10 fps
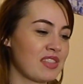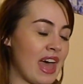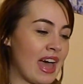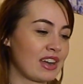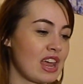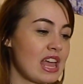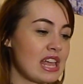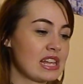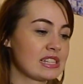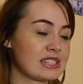that
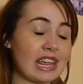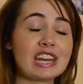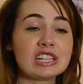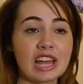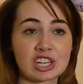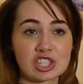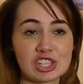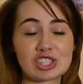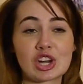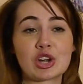state
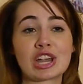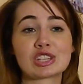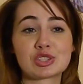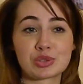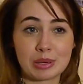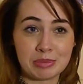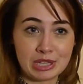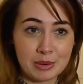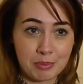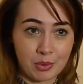elections are
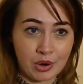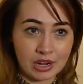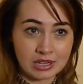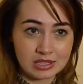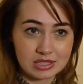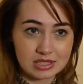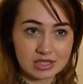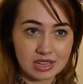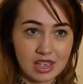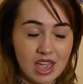extremely important.
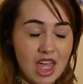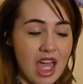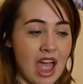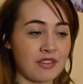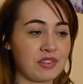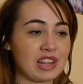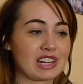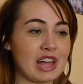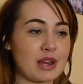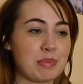I feel like
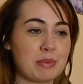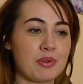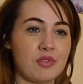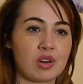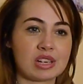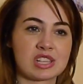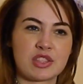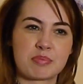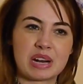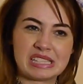a lot of people focus on
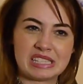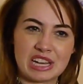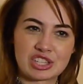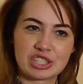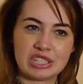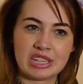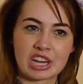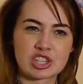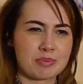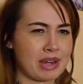the presidential
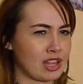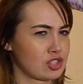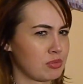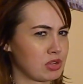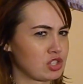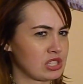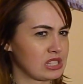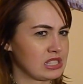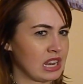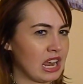election, but not so much the
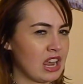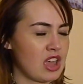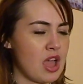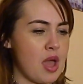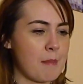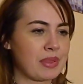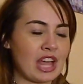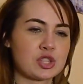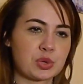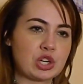state. But
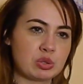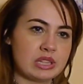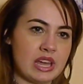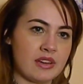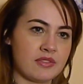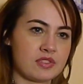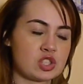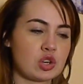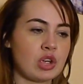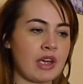that's where you live.
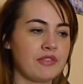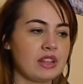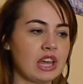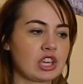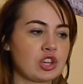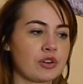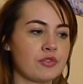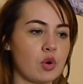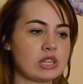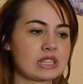So I feel like your
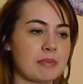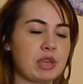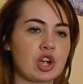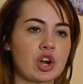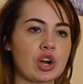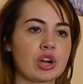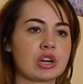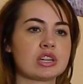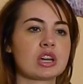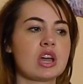voice can be
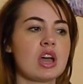heard